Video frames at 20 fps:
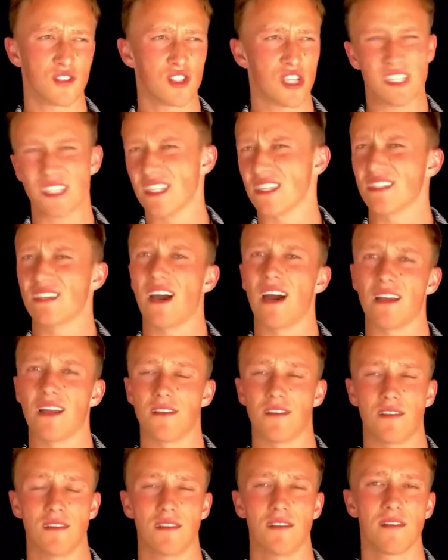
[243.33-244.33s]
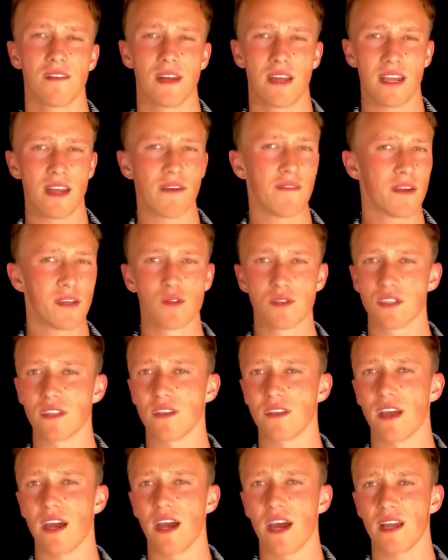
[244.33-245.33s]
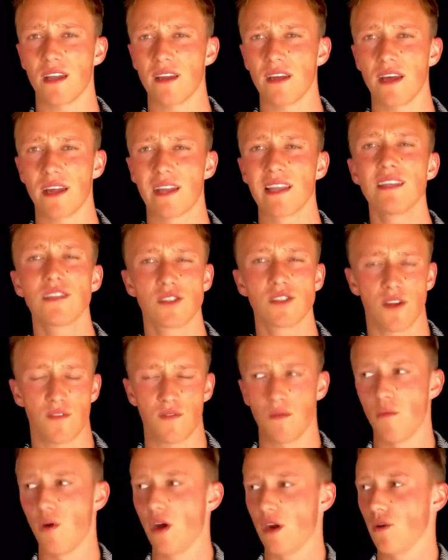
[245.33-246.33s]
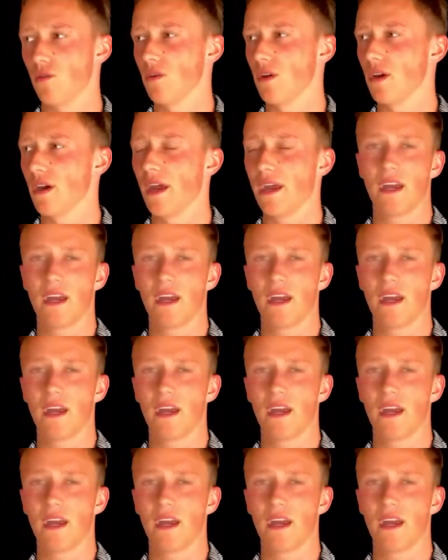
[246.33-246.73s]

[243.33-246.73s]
just discarded. I never use it again, at least not for mercury. I